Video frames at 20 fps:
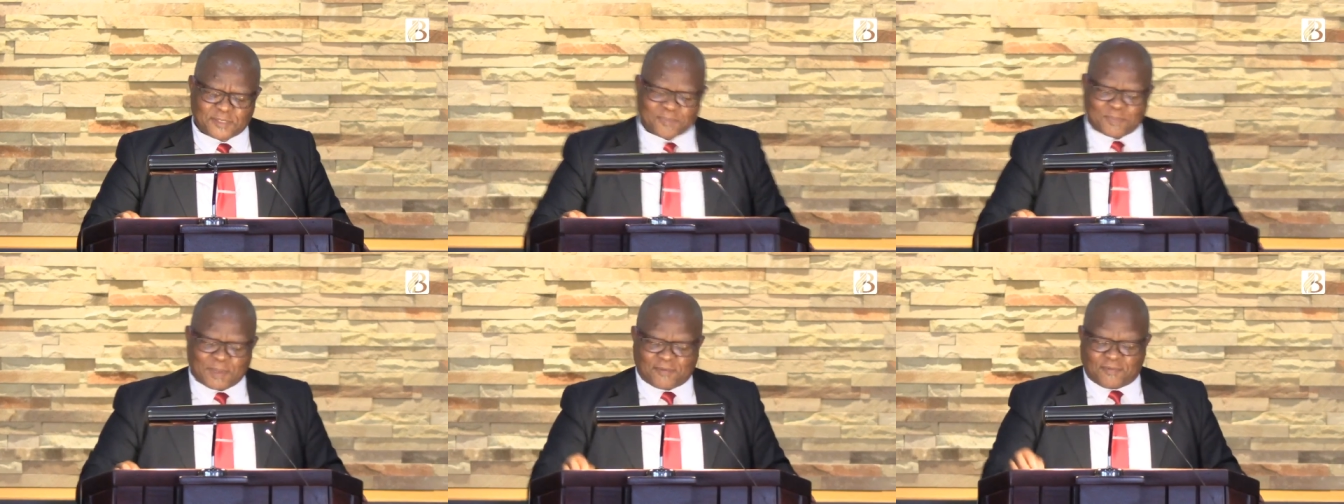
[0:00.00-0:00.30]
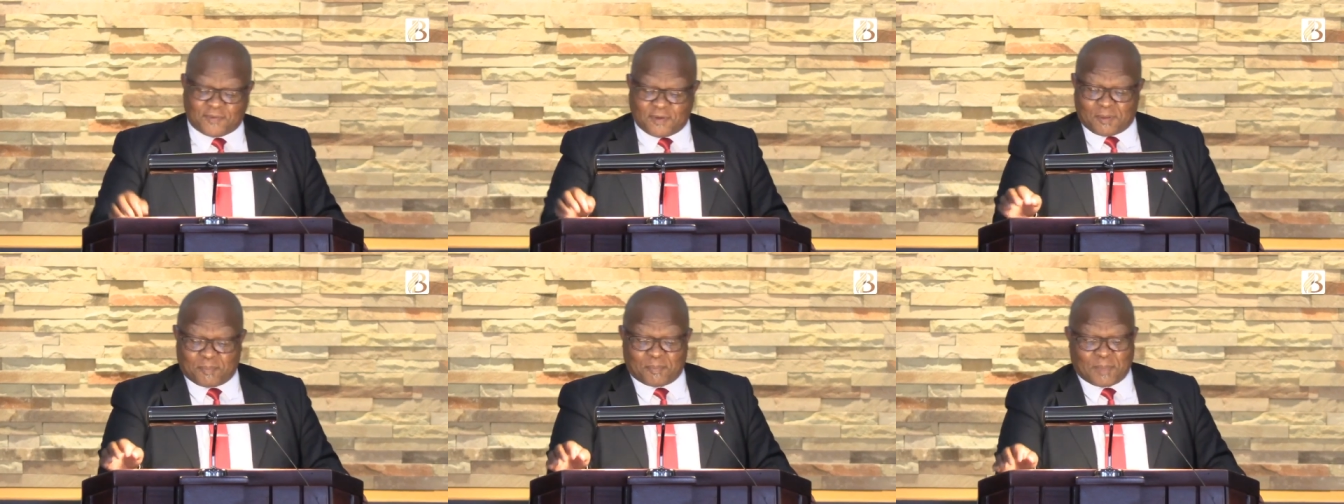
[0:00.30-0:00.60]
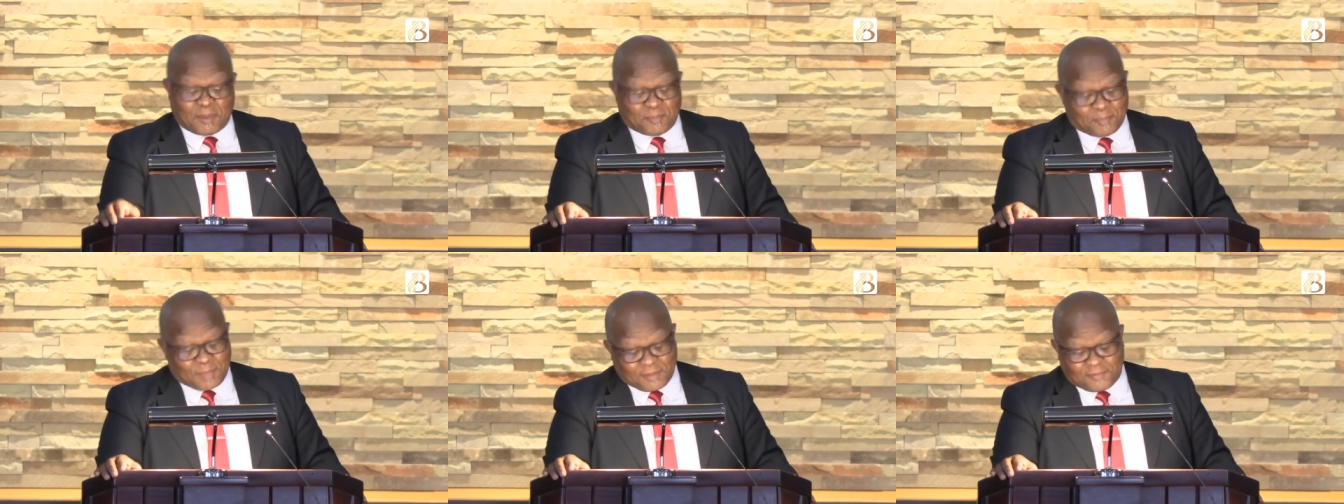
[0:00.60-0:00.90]

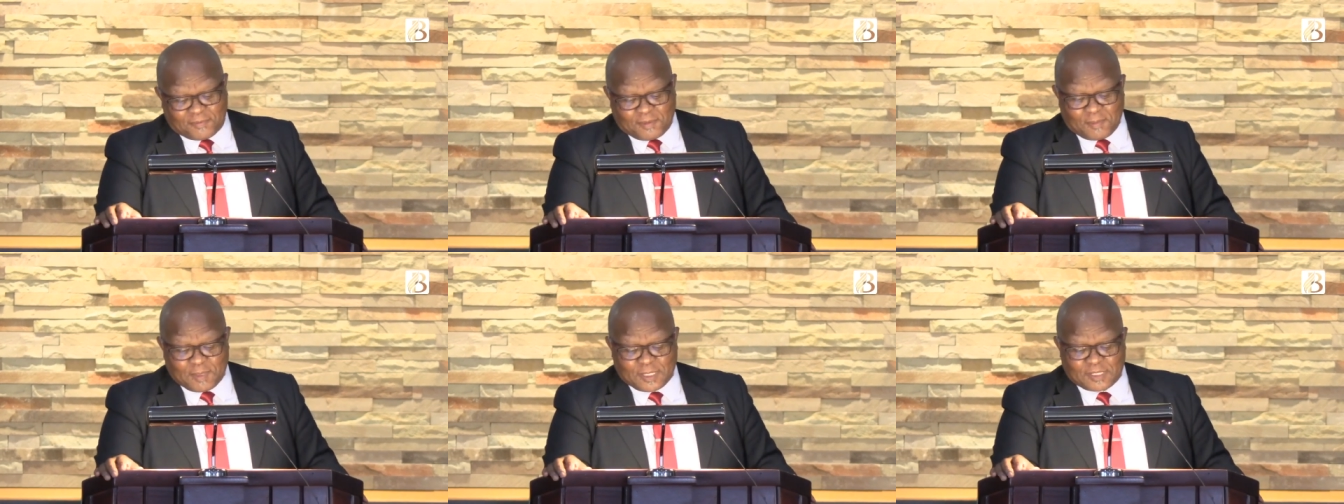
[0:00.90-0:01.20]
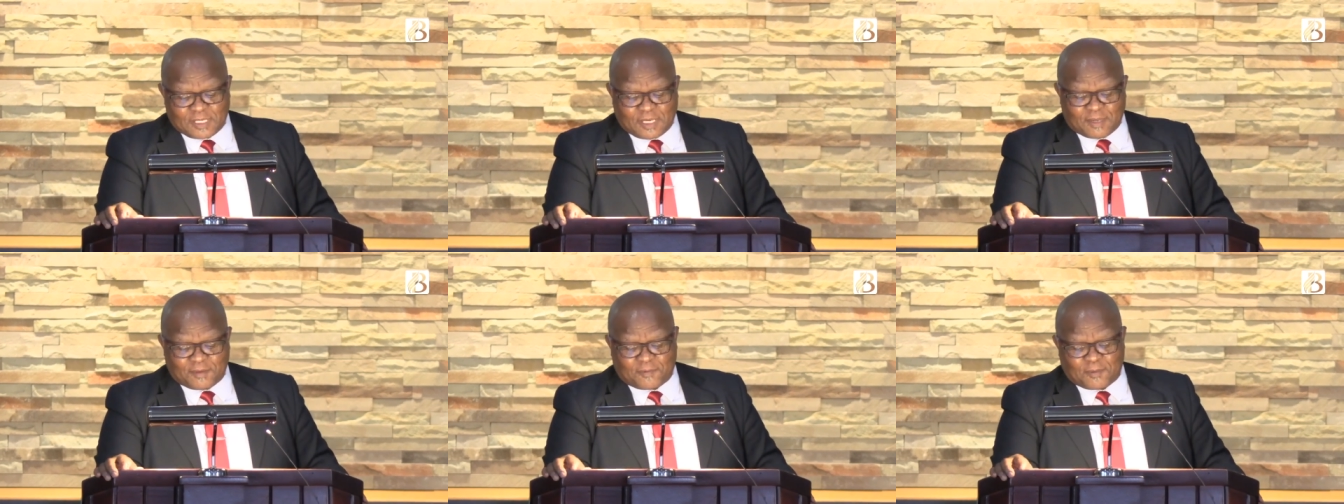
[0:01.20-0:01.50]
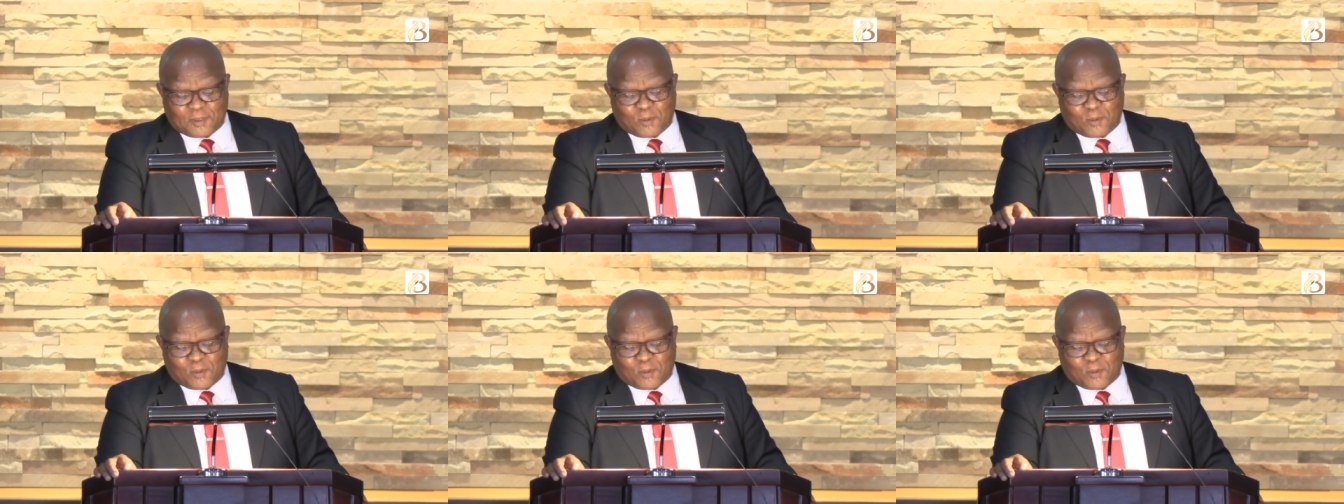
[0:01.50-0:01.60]
Mephibosheth